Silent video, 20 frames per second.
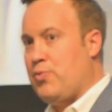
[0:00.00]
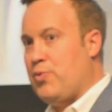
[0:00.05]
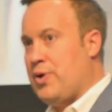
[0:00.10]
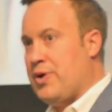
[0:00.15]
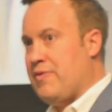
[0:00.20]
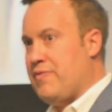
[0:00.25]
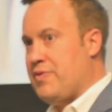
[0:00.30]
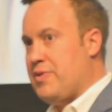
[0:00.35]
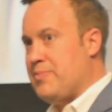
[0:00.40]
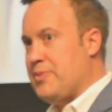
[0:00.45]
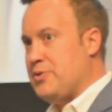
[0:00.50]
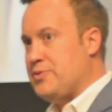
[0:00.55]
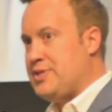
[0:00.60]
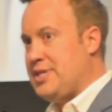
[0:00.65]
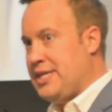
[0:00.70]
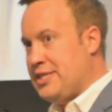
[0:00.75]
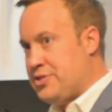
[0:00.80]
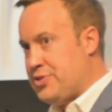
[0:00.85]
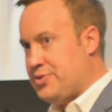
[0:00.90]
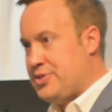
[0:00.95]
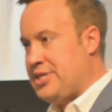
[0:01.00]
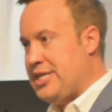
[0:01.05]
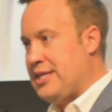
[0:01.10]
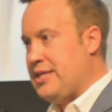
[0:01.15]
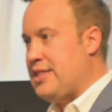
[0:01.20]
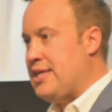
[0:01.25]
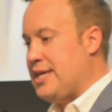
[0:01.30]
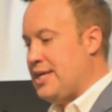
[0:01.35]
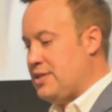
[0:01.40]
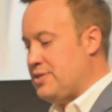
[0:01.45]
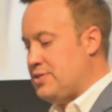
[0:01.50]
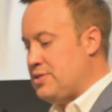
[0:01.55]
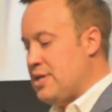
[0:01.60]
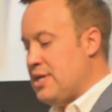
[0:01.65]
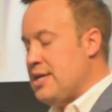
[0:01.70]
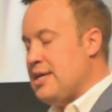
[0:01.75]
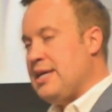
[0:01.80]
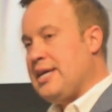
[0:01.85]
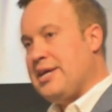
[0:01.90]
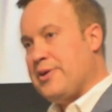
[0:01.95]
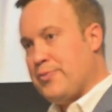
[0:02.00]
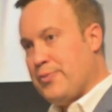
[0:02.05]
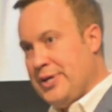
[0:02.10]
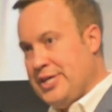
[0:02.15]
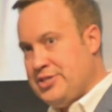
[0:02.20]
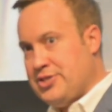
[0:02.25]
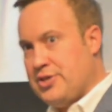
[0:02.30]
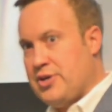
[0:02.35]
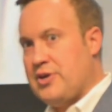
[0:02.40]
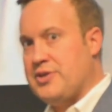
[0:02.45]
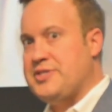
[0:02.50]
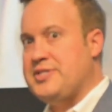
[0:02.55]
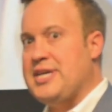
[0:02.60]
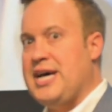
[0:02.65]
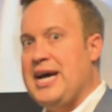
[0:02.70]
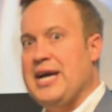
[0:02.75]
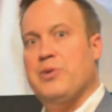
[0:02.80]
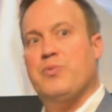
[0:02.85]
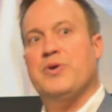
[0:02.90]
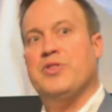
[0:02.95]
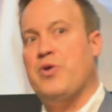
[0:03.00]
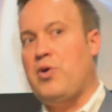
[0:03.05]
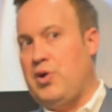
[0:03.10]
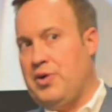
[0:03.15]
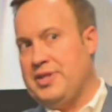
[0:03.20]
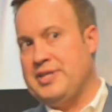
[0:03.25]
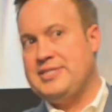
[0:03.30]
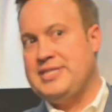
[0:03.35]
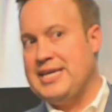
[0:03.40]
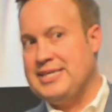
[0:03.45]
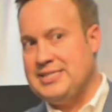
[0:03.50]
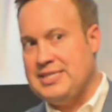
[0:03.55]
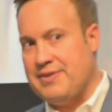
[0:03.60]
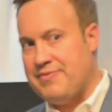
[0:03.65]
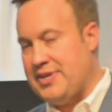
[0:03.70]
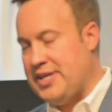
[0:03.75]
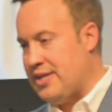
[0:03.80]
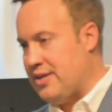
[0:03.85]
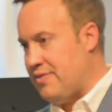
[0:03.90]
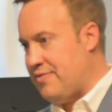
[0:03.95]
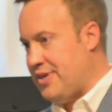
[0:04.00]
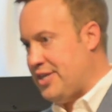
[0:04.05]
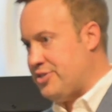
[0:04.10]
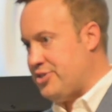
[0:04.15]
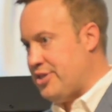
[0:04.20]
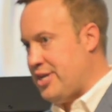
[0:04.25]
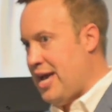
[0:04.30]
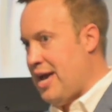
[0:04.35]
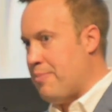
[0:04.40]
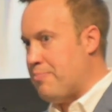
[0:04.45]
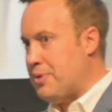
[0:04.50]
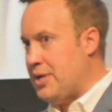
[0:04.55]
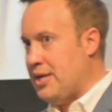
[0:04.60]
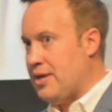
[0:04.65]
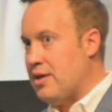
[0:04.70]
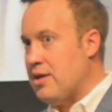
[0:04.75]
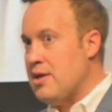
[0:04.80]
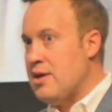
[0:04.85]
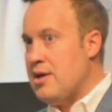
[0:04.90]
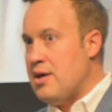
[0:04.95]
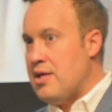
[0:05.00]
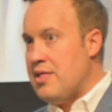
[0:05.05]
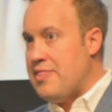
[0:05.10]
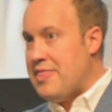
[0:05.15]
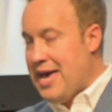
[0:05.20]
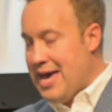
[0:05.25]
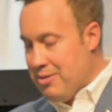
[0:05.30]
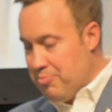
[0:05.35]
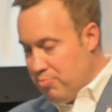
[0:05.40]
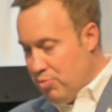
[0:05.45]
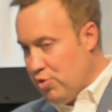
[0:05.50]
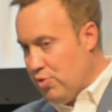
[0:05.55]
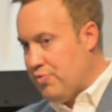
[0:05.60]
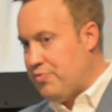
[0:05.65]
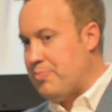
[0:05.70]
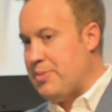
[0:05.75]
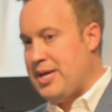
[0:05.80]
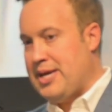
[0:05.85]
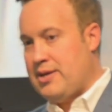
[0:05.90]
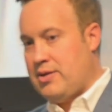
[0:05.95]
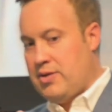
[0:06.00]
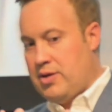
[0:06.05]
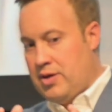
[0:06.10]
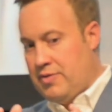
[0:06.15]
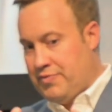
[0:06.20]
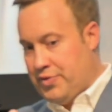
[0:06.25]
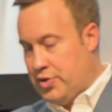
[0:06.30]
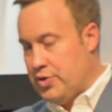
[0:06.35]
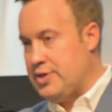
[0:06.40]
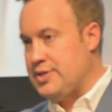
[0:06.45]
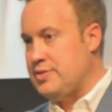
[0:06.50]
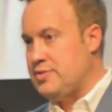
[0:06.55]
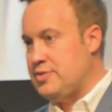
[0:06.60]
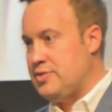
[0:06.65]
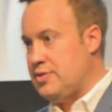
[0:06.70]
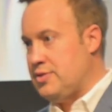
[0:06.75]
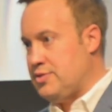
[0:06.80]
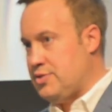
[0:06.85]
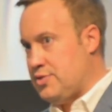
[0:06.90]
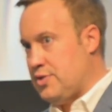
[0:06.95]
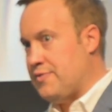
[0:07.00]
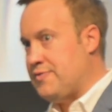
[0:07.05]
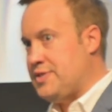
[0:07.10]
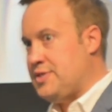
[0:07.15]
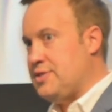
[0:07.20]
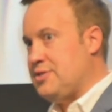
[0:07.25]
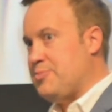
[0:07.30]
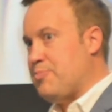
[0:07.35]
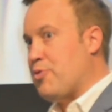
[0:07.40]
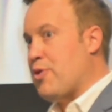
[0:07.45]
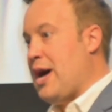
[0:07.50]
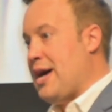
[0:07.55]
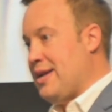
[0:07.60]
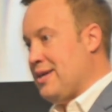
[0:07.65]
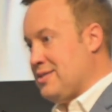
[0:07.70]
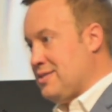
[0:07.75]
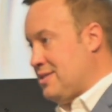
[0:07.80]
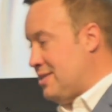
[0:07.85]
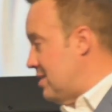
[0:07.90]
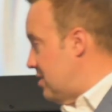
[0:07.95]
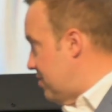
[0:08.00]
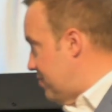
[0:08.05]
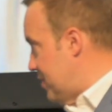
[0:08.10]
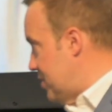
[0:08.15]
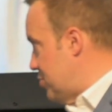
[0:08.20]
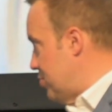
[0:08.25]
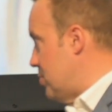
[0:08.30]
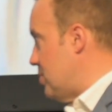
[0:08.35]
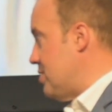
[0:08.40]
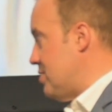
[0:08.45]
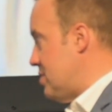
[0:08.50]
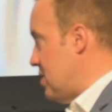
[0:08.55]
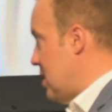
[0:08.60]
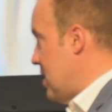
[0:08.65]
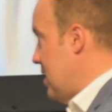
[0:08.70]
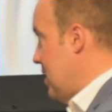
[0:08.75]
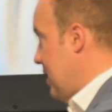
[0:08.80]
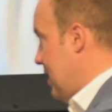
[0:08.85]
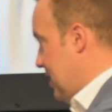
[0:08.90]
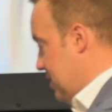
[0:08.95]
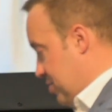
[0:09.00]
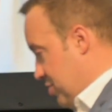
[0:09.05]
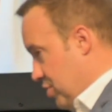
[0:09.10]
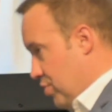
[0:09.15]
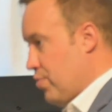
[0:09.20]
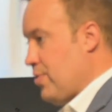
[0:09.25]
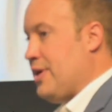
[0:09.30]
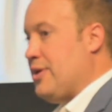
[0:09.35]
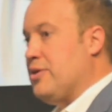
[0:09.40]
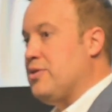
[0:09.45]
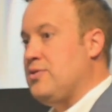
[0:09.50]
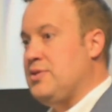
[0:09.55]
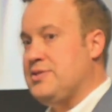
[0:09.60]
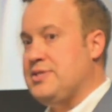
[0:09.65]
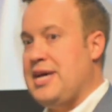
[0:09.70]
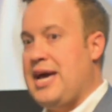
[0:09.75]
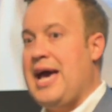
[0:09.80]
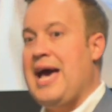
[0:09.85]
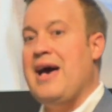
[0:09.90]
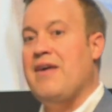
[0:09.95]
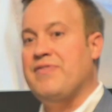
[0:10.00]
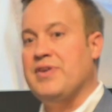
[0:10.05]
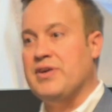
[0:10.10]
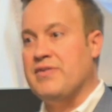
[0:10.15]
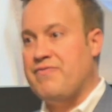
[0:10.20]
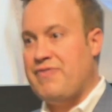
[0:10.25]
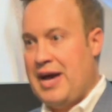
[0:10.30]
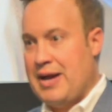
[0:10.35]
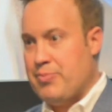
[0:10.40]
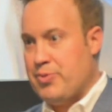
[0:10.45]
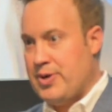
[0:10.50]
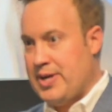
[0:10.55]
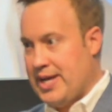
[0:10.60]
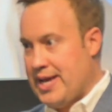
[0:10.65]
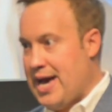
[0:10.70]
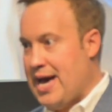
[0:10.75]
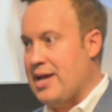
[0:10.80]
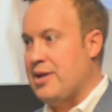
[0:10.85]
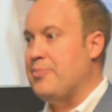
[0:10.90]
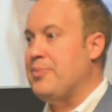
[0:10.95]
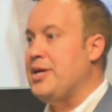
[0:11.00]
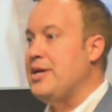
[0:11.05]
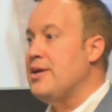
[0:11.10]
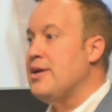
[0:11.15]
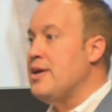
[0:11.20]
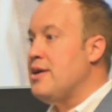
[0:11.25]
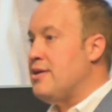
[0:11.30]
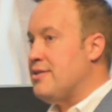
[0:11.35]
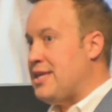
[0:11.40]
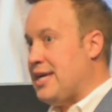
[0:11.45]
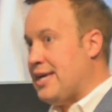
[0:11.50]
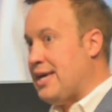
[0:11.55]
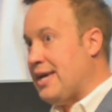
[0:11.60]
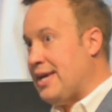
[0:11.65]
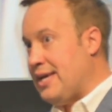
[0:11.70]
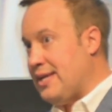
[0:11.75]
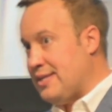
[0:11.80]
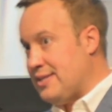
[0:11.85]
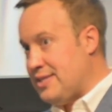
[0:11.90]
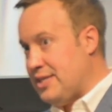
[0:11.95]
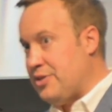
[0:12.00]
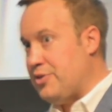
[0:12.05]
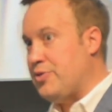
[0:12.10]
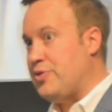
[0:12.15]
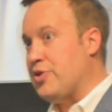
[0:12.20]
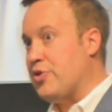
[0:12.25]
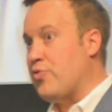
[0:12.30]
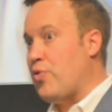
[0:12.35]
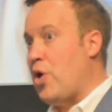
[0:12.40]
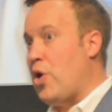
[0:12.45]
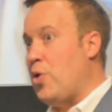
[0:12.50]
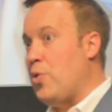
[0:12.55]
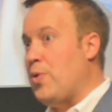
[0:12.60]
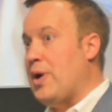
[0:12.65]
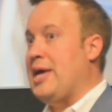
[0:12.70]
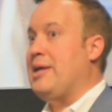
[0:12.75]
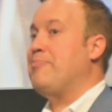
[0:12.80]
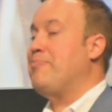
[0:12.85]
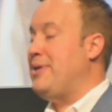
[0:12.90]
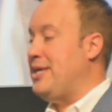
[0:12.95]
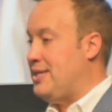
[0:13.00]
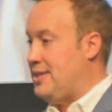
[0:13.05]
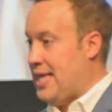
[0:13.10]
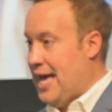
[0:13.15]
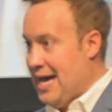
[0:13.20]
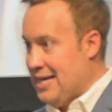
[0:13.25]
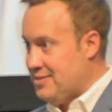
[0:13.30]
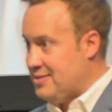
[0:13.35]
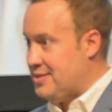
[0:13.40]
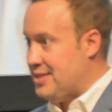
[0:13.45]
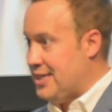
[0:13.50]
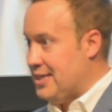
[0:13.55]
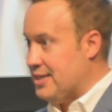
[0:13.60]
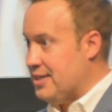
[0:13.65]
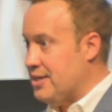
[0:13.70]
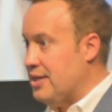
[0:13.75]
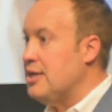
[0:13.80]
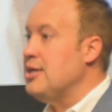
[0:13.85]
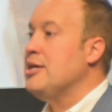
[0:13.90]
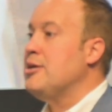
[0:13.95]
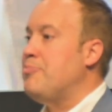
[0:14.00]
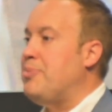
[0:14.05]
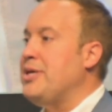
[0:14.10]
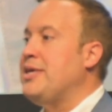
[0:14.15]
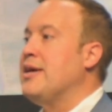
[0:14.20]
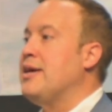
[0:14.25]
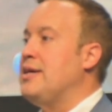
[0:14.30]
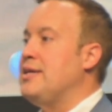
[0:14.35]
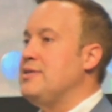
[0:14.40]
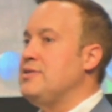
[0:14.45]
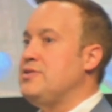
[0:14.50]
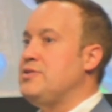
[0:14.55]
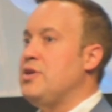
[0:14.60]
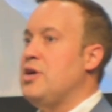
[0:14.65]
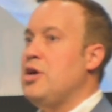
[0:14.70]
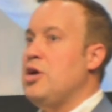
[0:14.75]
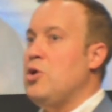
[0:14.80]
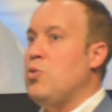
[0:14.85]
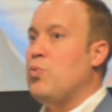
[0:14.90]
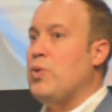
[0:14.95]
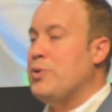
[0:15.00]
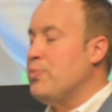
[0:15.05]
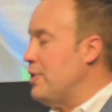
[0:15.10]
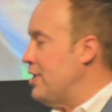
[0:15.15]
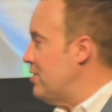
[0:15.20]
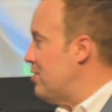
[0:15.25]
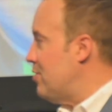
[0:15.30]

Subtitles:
one of the most interesting things in a region our size with all this activity innovation happening. That movement of goods, services, products, and individuals is critical to having a vibrant economy that can continue to grow and be elastic. Because when we